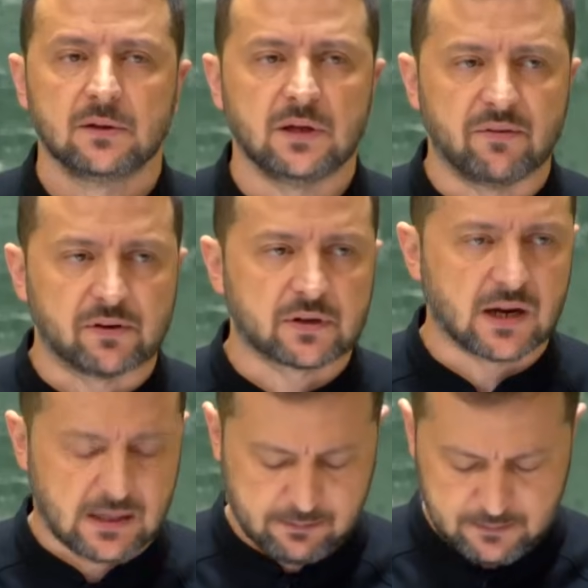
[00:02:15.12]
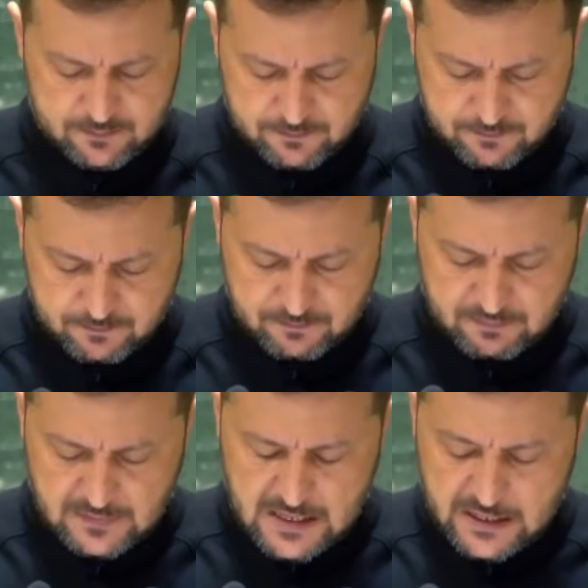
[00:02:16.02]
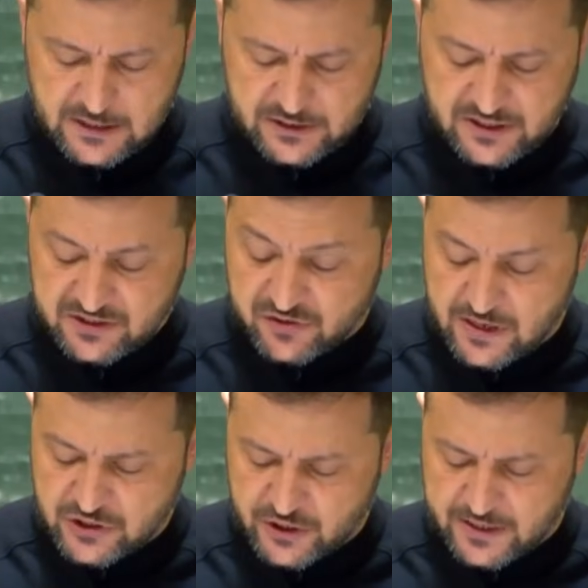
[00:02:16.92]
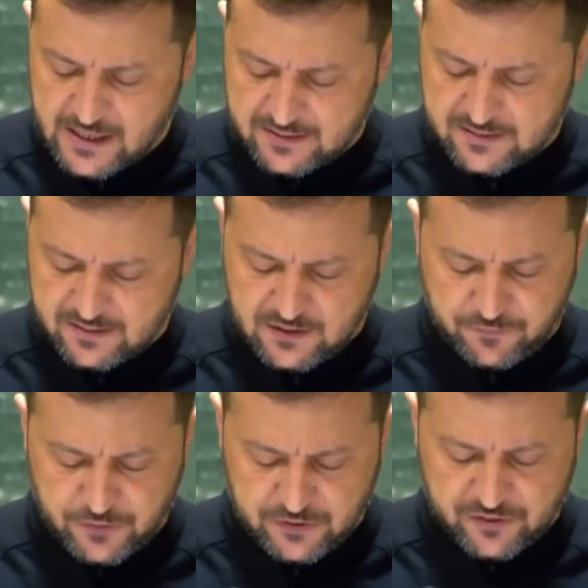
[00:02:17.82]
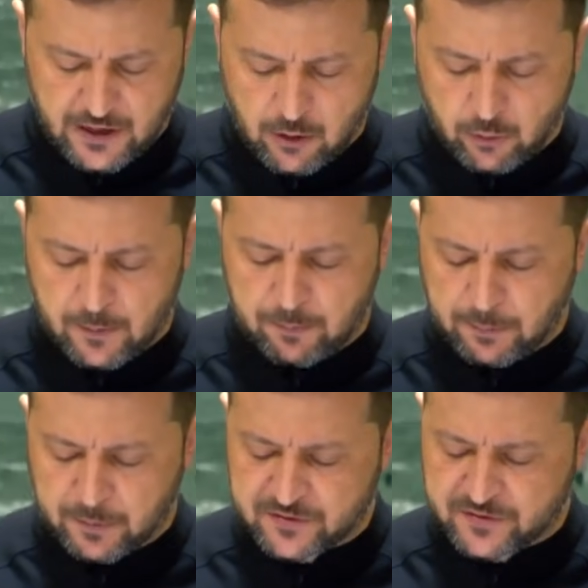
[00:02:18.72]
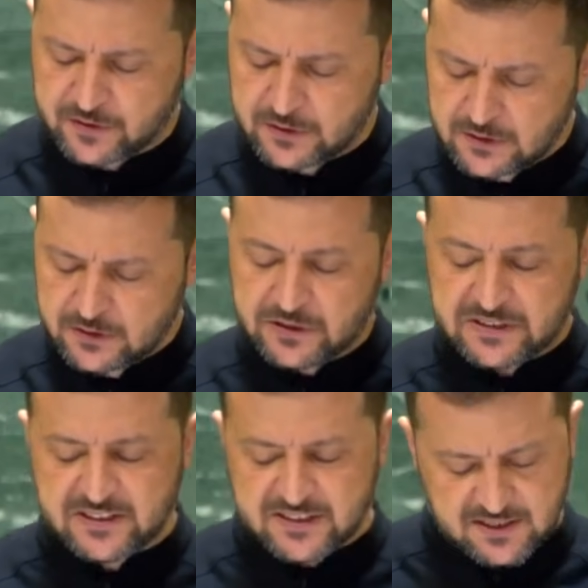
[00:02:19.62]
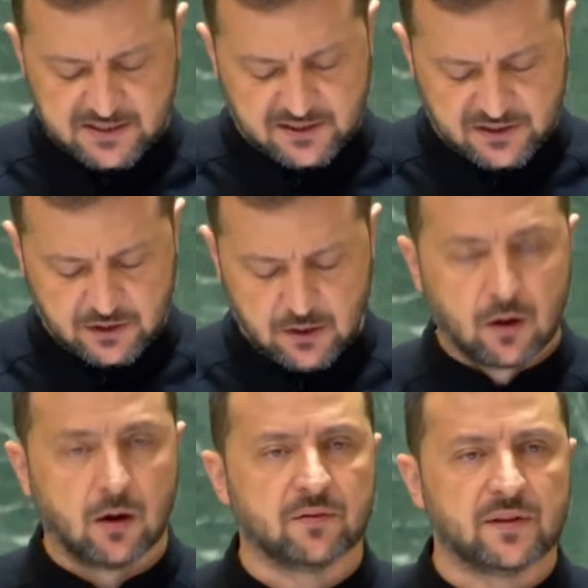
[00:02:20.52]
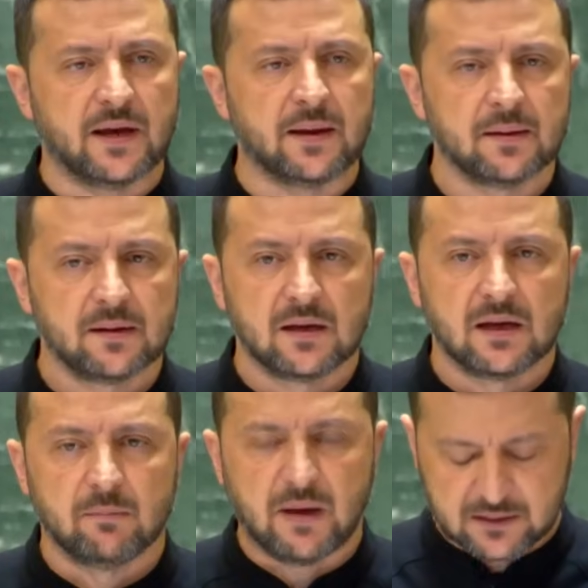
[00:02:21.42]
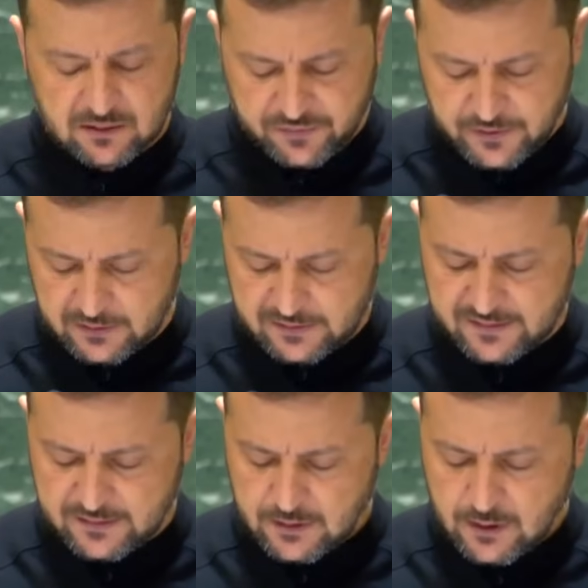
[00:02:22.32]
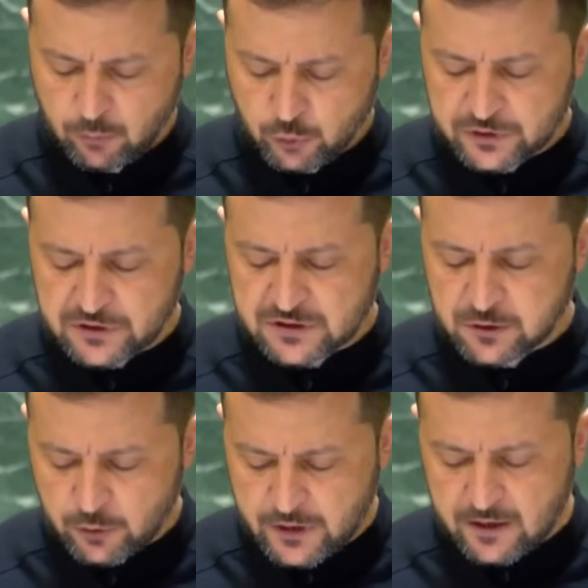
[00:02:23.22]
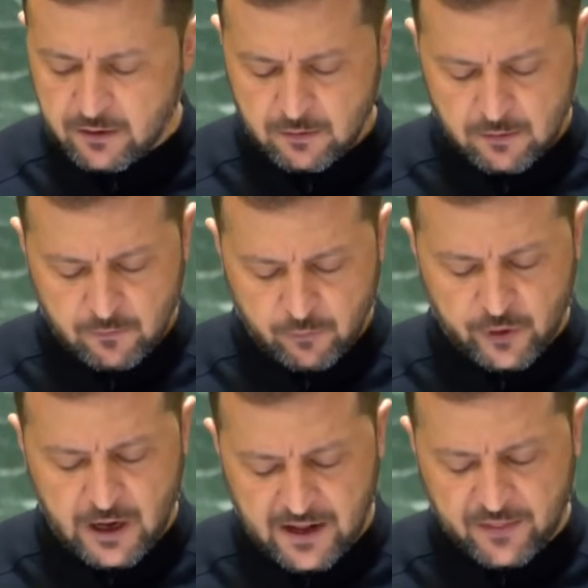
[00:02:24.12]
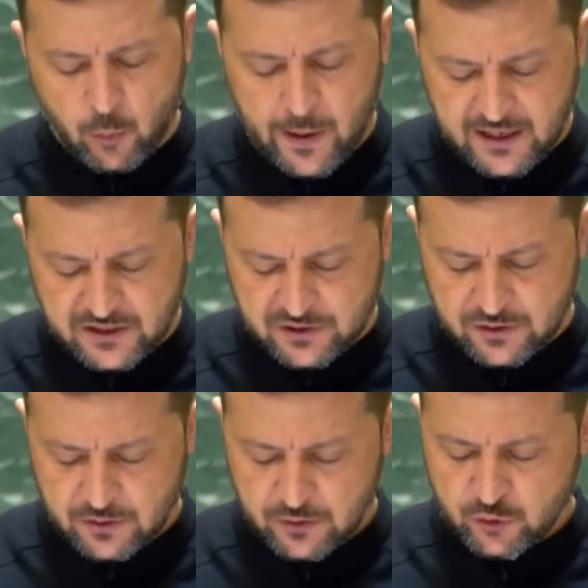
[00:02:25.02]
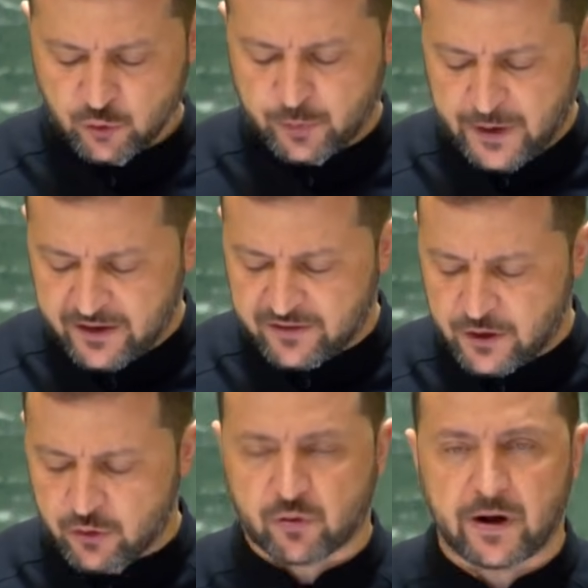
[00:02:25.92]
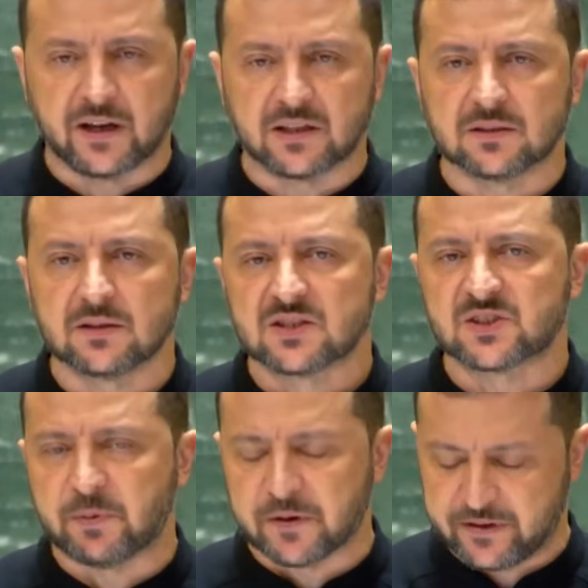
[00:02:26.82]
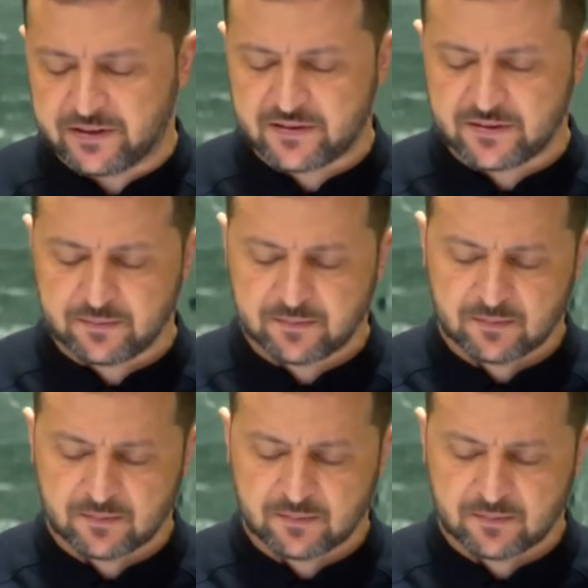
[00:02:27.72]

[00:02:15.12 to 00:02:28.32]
never come. Since Russia can't defeat our people's resistance on the battlefield, Putin is looking for other ways to break the Ukrainian spirit.